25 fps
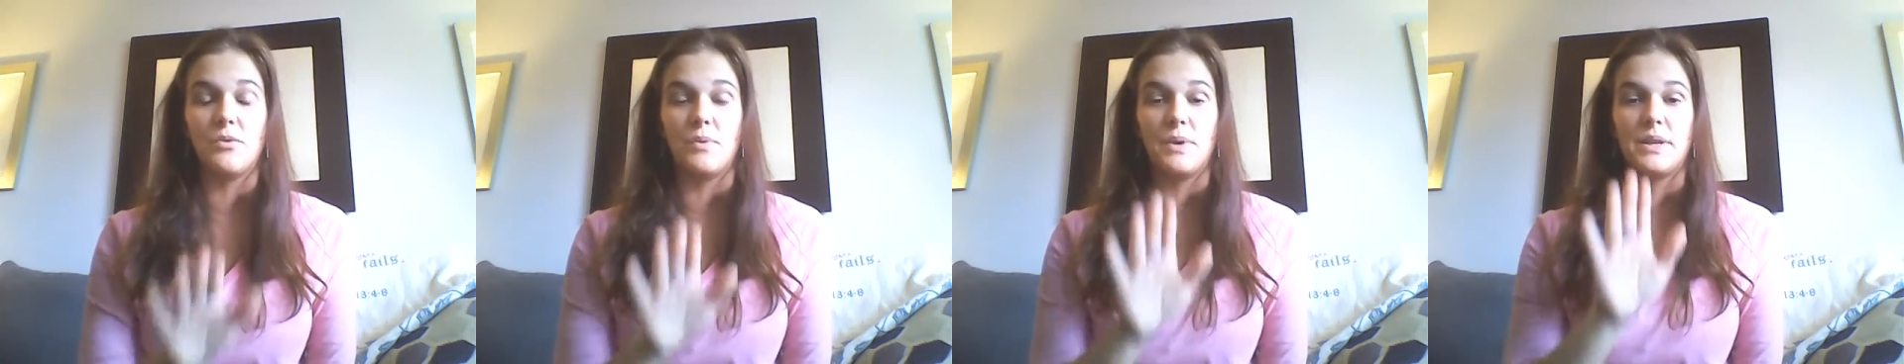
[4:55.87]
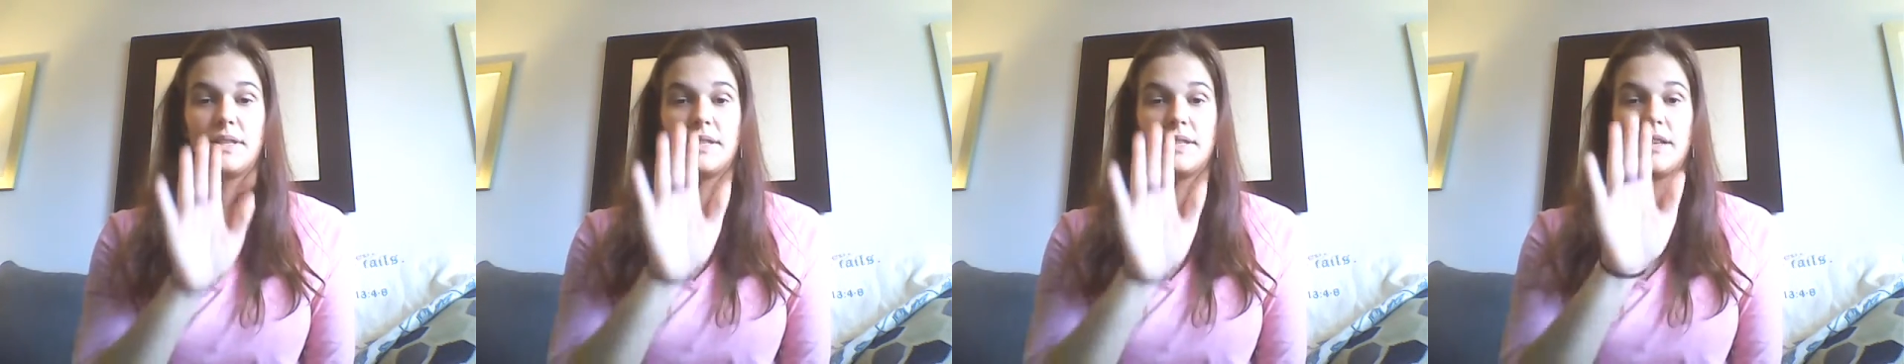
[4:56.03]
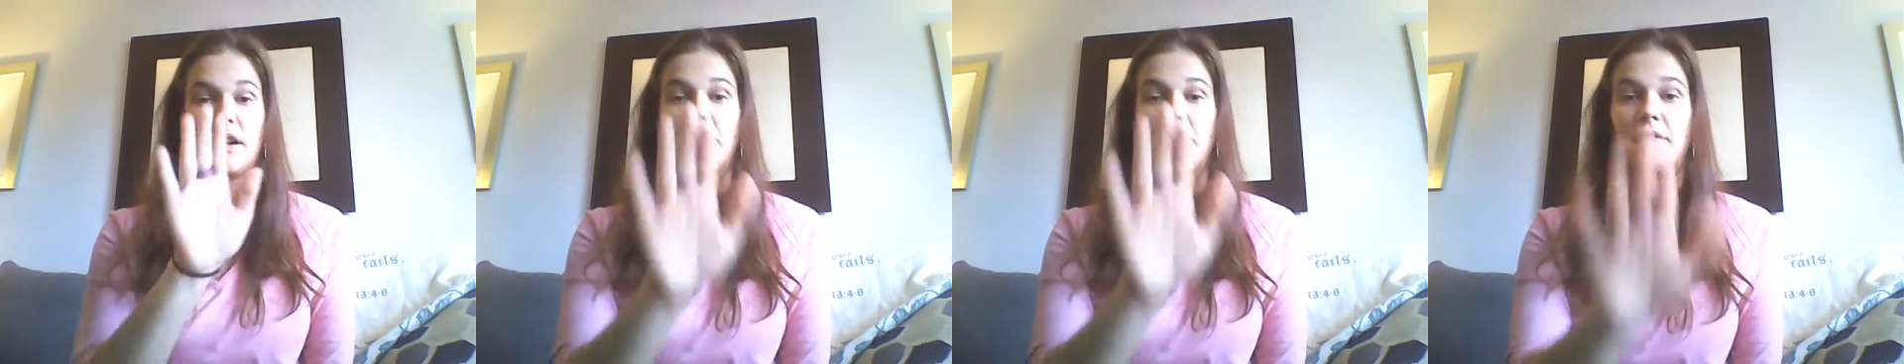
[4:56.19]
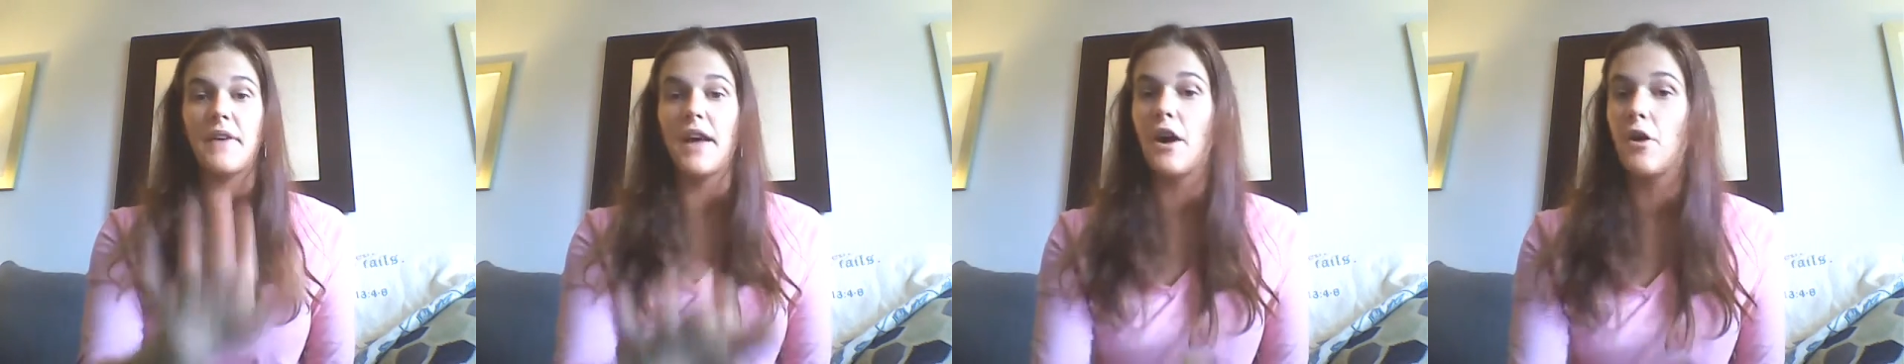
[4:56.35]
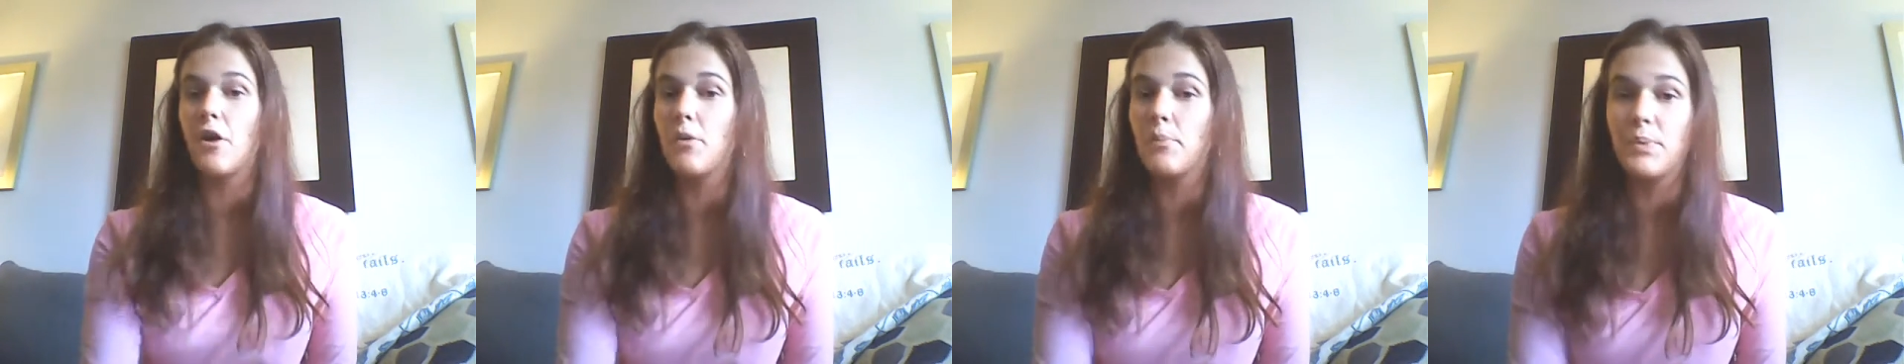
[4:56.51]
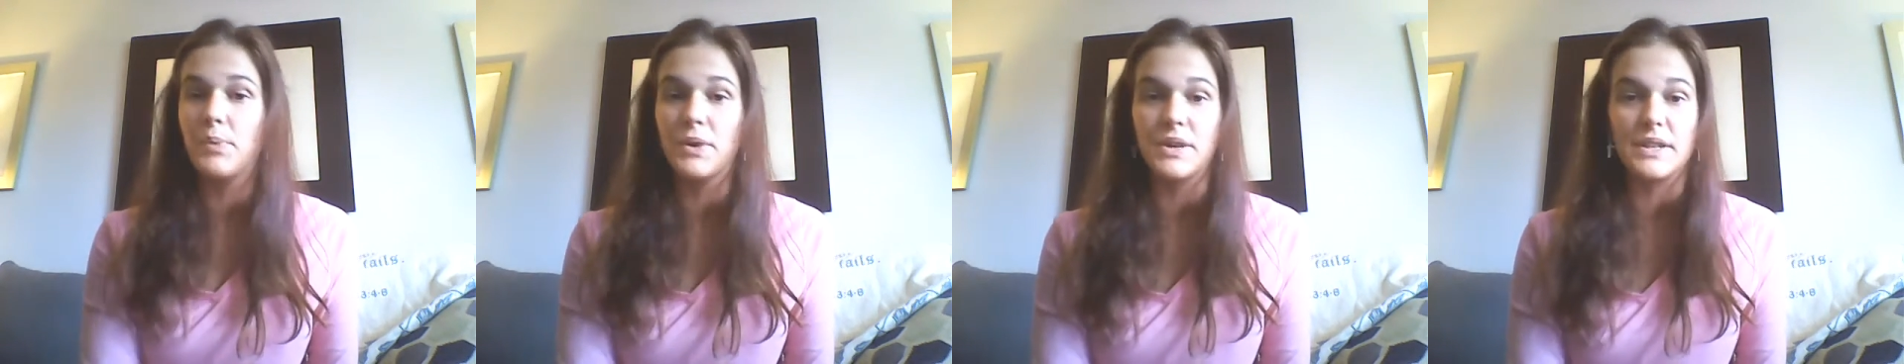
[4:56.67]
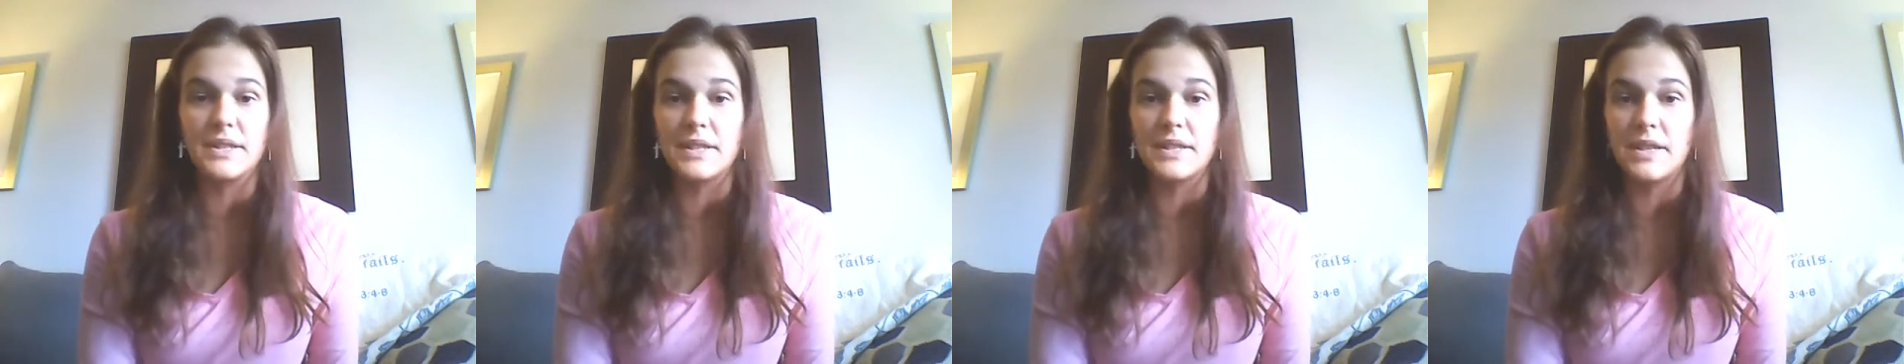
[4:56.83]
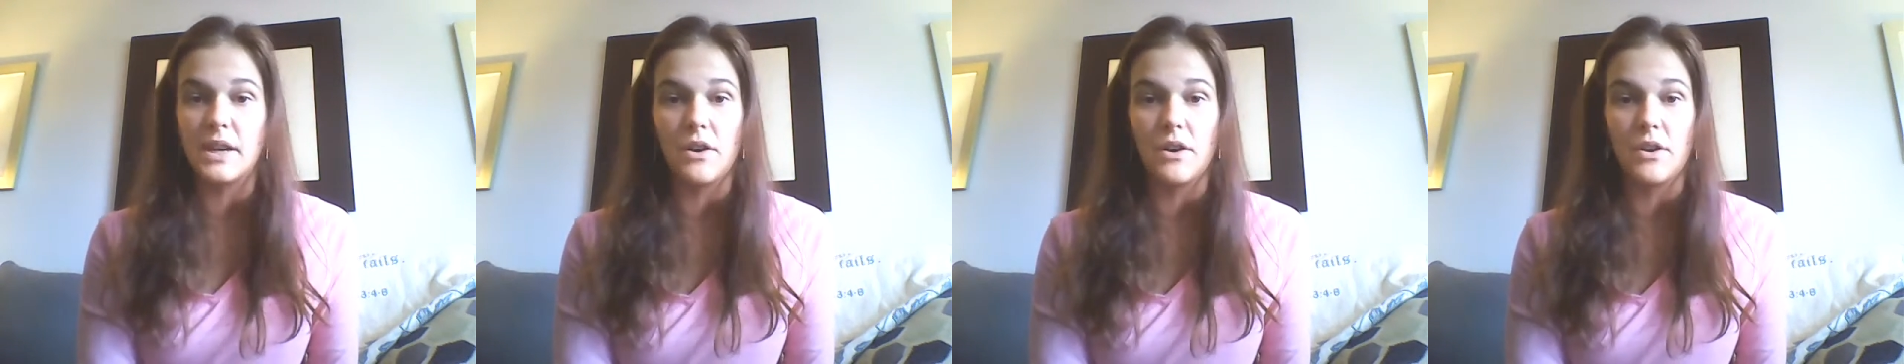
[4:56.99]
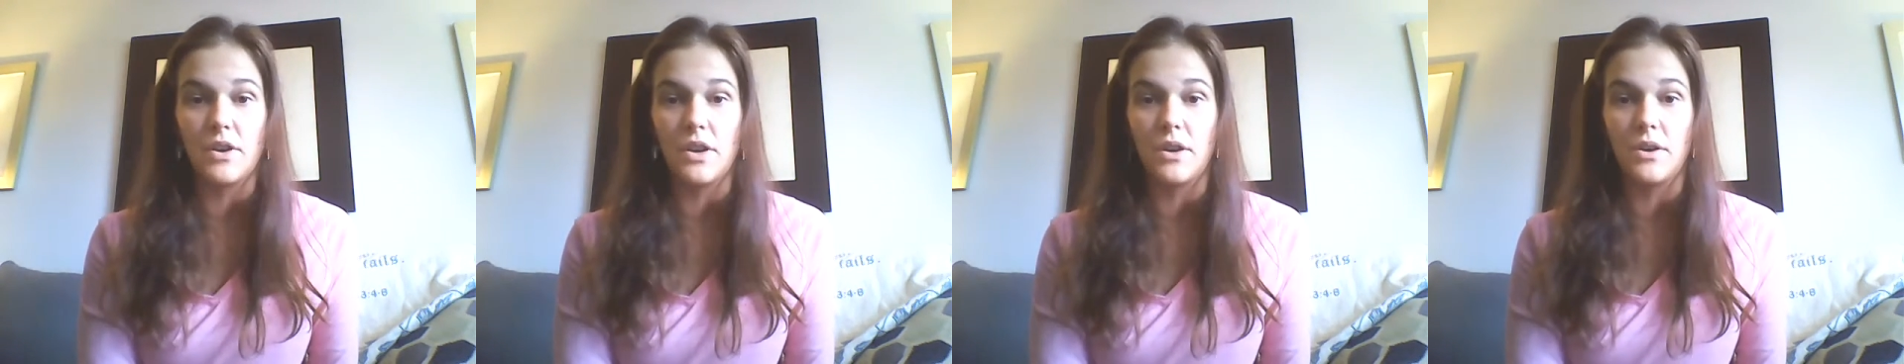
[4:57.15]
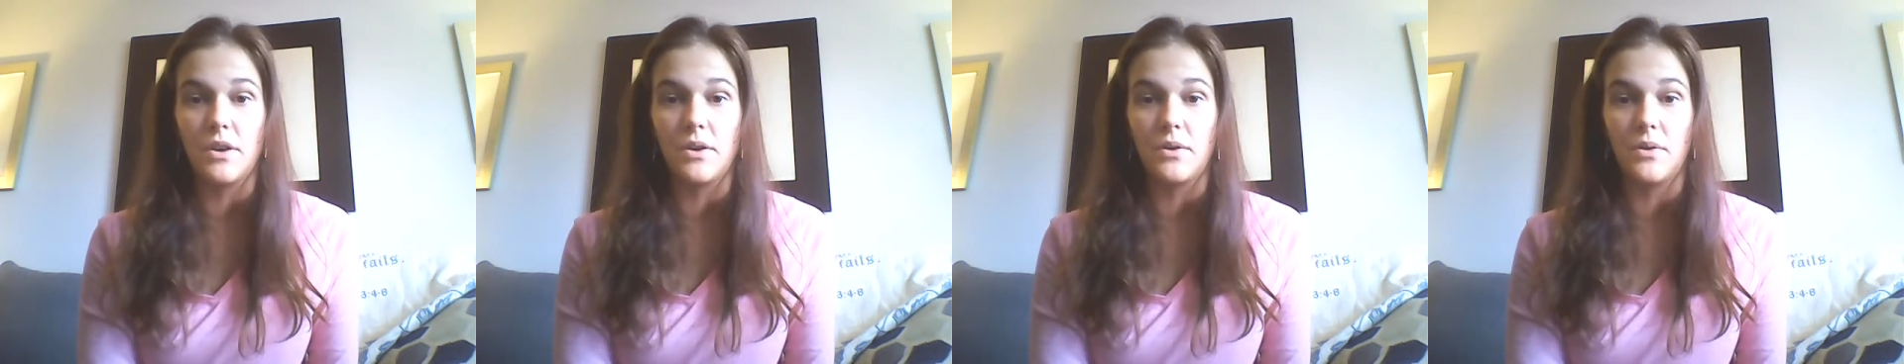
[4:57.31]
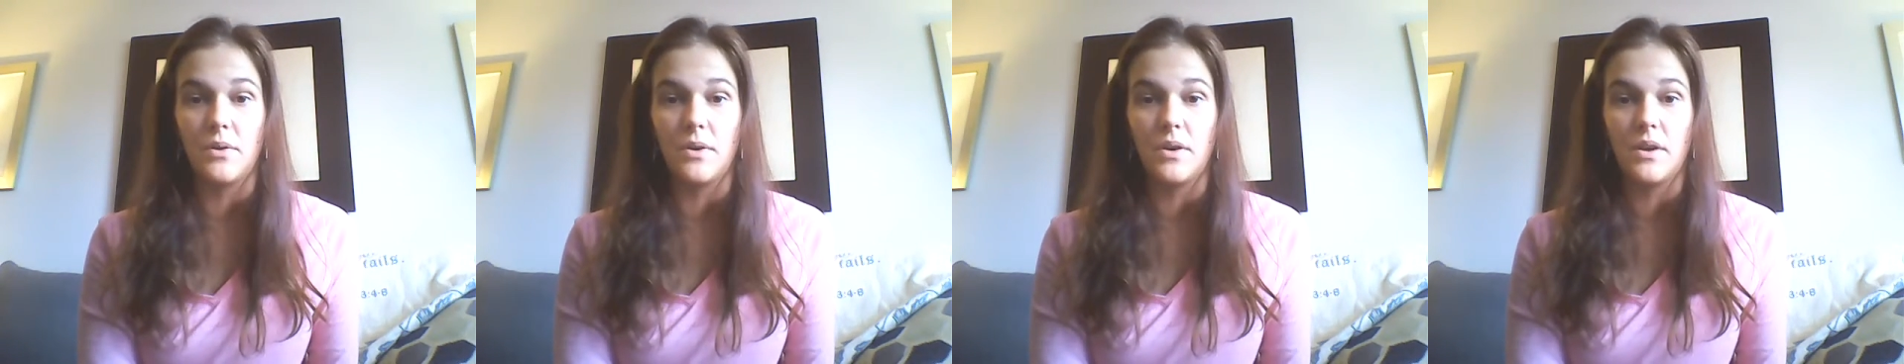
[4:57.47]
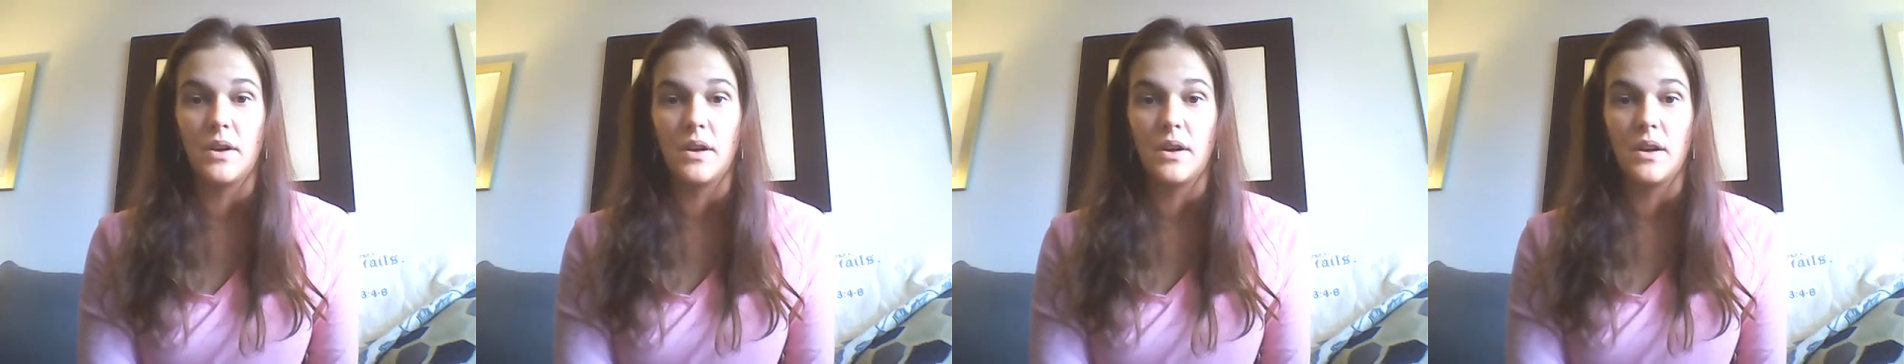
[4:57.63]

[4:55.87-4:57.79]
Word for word: what self help books tell you.